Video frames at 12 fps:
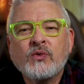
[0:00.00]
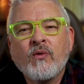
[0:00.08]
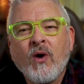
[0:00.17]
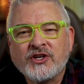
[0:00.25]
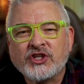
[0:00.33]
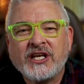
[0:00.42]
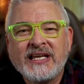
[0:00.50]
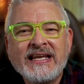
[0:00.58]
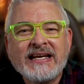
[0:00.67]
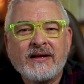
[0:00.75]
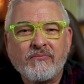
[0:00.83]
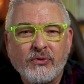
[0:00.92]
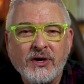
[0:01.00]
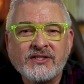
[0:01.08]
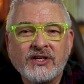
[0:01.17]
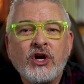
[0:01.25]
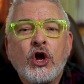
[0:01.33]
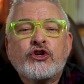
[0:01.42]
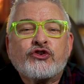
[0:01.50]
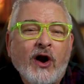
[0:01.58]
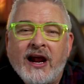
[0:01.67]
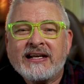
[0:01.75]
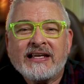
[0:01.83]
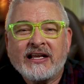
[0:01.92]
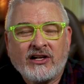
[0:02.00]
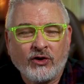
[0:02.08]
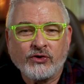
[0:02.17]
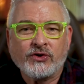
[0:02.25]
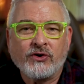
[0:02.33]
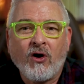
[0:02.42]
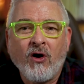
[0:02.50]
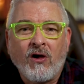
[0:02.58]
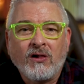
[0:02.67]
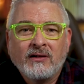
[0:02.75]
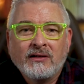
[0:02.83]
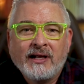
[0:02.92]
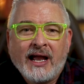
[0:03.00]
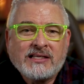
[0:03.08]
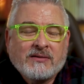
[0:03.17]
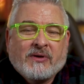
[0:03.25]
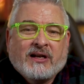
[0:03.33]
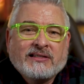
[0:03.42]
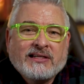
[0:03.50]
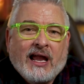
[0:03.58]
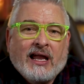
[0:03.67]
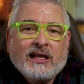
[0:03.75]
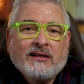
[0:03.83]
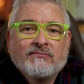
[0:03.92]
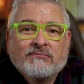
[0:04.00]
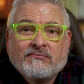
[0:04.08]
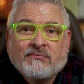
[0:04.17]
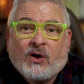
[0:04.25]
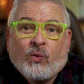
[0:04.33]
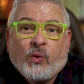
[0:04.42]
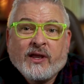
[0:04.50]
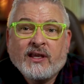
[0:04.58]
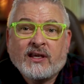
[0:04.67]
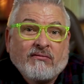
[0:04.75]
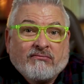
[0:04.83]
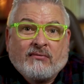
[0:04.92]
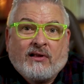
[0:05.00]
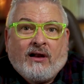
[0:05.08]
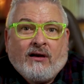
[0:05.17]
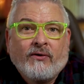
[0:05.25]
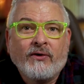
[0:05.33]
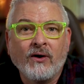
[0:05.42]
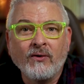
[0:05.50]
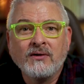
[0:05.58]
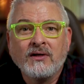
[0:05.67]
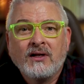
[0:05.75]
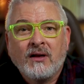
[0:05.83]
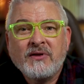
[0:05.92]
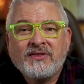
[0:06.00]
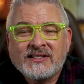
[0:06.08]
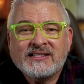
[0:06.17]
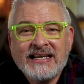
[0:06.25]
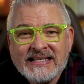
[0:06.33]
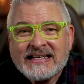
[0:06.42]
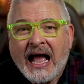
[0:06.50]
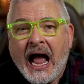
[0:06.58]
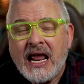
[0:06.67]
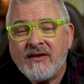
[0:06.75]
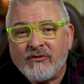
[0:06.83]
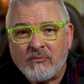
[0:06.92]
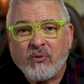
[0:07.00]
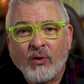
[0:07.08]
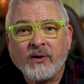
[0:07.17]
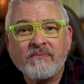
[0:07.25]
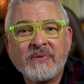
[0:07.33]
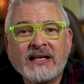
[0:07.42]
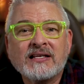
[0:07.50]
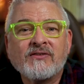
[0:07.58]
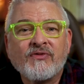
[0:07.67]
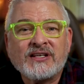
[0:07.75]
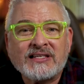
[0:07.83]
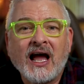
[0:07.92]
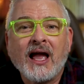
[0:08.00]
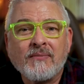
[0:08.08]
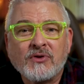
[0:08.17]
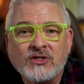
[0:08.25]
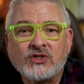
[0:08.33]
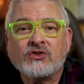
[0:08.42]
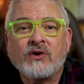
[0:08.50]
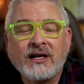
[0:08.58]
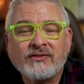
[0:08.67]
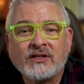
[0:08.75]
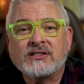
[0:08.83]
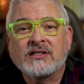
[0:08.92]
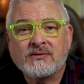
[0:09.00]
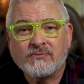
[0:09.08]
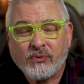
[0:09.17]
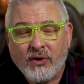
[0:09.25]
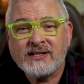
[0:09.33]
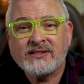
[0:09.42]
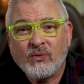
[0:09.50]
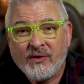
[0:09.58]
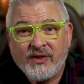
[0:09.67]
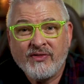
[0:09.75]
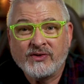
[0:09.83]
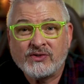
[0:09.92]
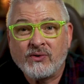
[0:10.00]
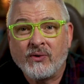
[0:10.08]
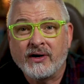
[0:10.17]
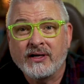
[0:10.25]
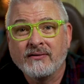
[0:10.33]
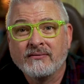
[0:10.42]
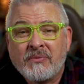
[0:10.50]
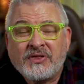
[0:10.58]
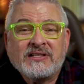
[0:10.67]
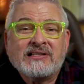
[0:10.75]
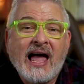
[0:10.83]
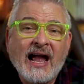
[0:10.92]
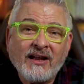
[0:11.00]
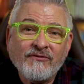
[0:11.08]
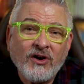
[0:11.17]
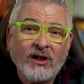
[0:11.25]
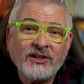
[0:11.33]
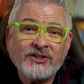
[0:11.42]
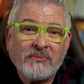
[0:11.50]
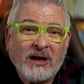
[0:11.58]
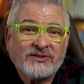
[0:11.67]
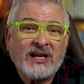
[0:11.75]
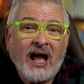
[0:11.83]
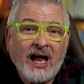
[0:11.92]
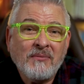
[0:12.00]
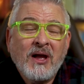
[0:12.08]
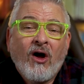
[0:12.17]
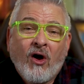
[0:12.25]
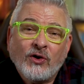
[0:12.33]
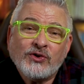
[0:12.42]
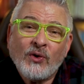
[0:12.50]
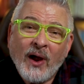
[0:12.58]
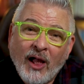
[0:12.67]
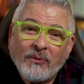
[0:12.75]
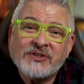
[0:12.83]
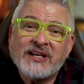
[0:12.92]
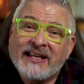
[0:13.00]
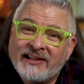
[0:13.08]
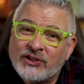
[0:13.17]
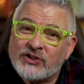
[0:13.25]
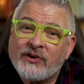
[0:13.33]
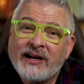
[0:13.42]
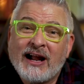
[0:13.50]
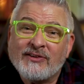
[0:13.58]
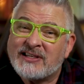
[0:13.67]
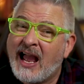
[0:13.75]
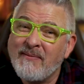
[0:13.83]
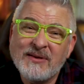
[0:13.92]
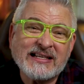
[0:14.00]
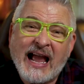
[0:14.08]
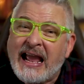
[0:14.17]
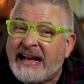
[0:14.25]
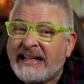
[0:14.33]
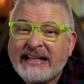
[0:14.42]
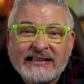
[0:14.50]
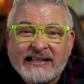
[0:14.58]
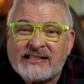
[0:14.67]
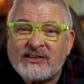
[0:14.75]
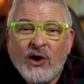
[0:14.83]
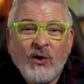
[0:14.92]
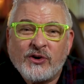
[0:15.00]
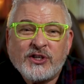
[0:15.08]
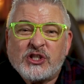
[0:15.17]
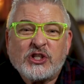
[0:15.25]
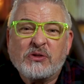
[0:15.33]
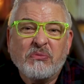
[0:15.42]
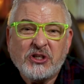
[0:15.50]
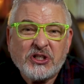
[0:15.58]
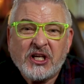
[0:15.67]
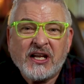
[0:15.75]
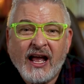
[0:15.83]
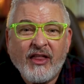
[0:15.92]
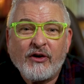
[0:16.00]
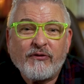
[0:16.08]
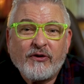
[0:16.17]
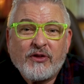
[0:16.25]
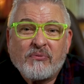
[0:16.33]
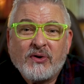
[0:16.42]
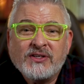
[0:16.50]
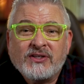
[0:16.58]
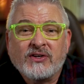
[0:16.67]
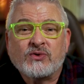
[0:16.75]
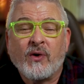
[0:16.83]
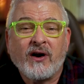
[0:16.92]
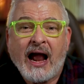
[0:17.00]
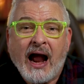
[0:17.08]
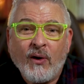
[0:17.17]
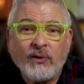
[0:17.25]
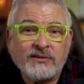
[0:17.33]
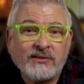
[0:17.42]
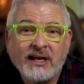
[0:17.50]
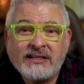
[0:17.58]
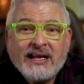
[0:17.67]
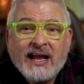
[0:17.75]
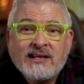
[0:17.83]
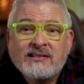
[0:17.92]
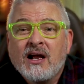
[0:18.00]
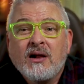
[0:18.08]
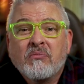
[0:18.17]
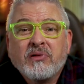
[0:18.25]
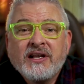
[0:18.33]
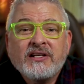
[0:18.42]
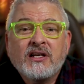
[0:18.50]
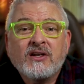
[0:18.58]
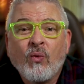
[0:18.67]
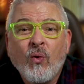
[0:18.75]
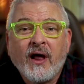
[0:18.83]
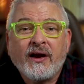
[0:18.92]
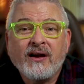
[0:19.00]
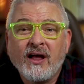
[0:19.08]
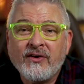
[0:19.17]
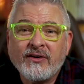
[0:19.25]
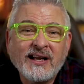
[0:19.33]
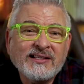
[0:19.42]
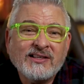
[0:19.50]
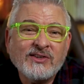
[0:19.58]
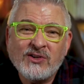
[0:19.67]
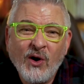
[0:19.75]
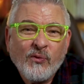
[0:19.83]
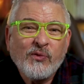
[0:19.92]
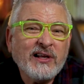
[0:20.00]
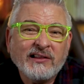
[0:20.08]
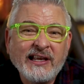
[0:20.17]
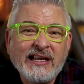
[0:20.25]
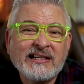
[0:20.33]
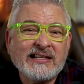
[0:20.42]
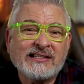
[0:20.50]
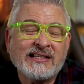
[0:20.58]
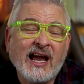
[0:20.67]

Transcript: as we watch Keene in prison trying to get closer to Hall. Has it been a day? A week? I don't know. I mean, this is kind of important because of the time constraint that is present within the story. But this lack of knowledge about time also helps to illustrate how time is kind of endless or just smushed together for the prisoners, where hours and days blend into one another as there's no real end in